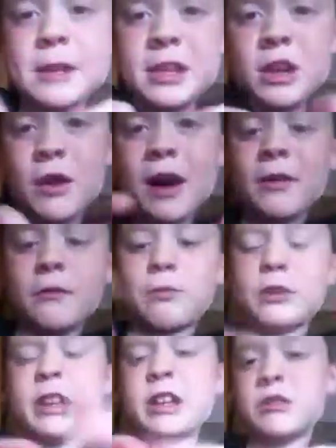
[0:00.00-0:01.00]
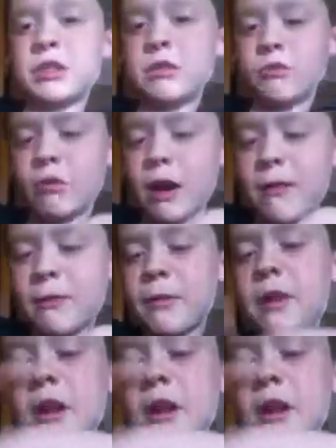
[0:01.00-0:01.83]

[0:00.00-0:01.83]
You know how Play-Doh is rough?